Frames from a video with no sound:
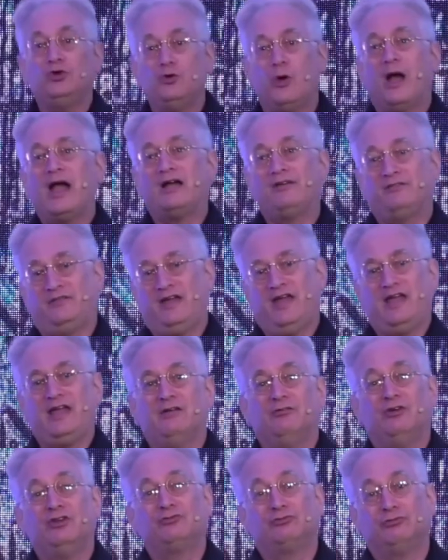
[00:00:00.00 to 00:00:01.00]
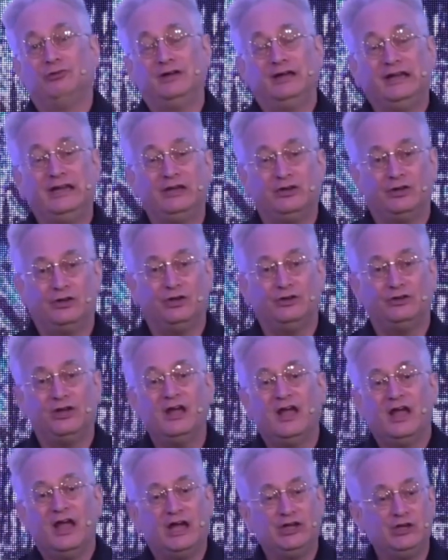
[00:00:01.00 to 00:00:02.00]
have here is really good,
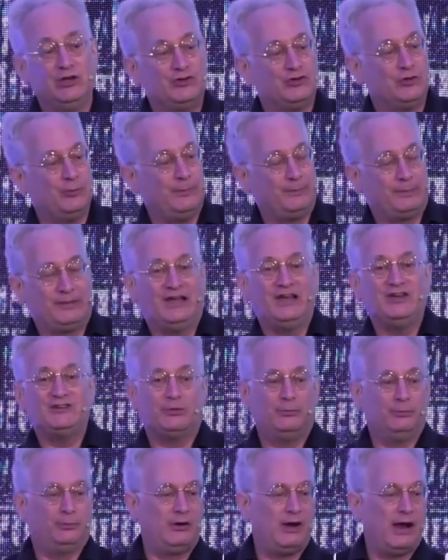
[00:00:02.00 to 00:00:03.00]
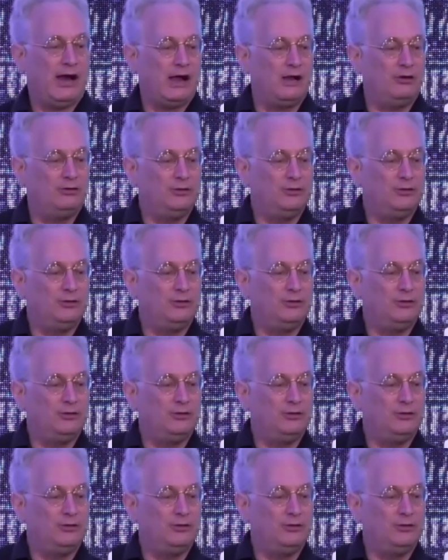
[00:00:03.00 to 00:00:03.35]
and you should be pleased and proud.